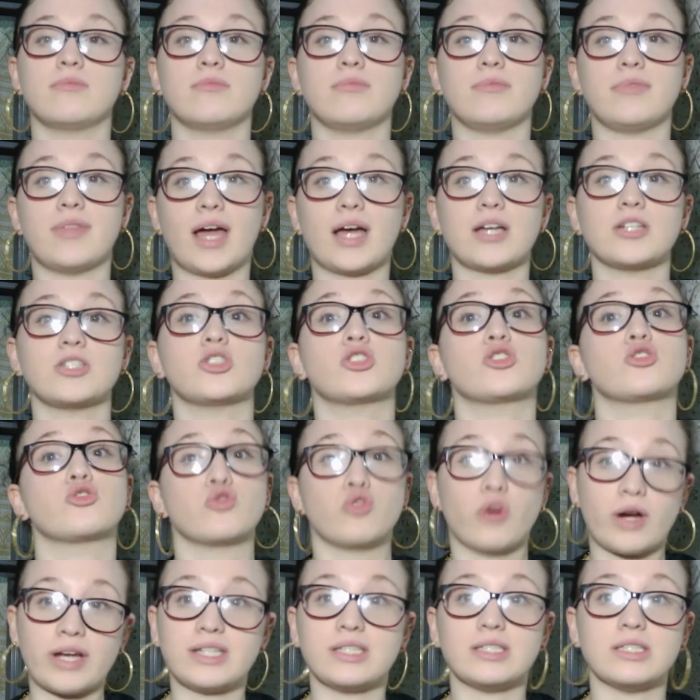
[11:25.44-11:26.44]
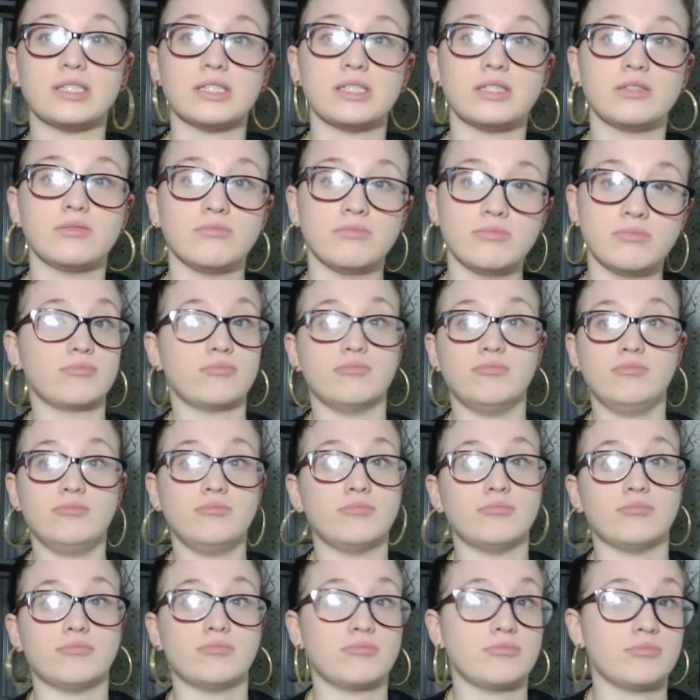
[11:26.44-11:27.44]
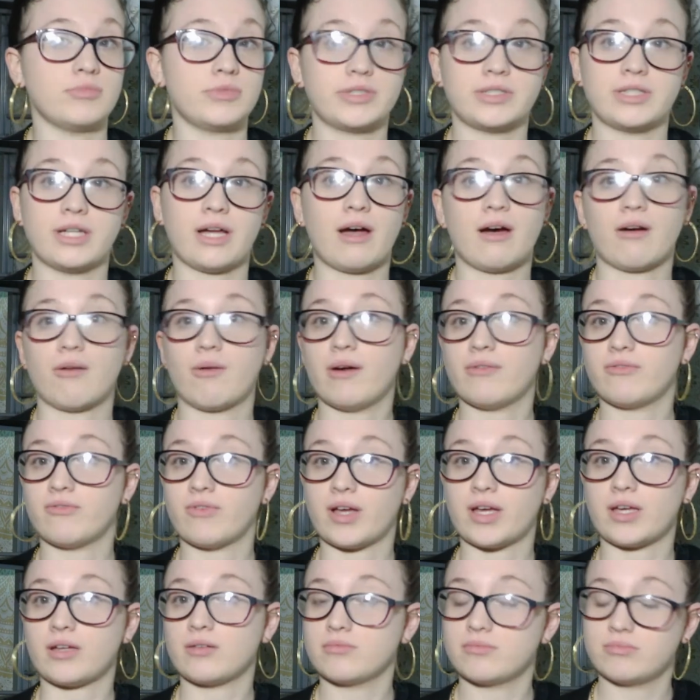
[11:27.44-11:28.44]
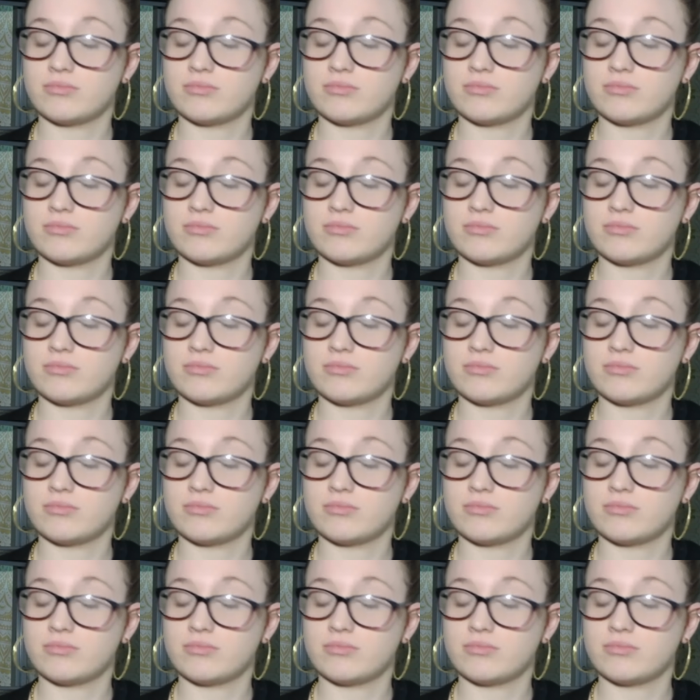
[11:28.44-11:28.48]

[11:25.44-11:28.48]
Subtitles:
That's crazy. Mm-mm, it's not how I fight.